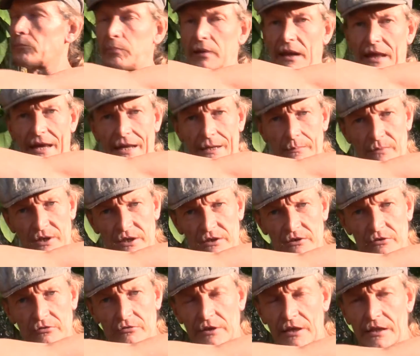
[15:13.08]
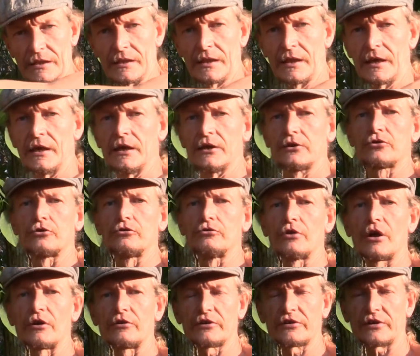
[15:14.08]
plant material to
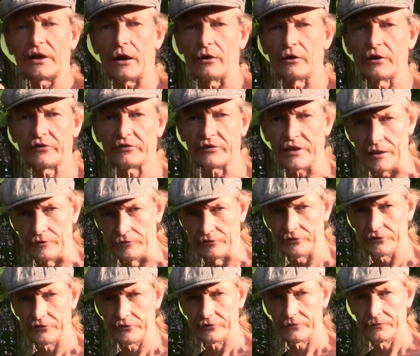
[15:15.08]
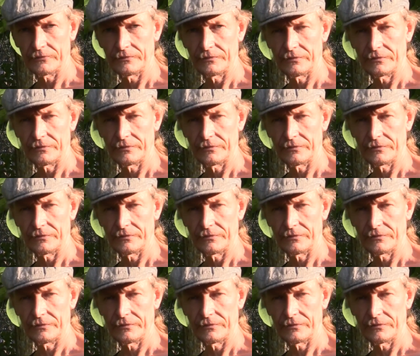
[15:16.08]
nourish ourselves.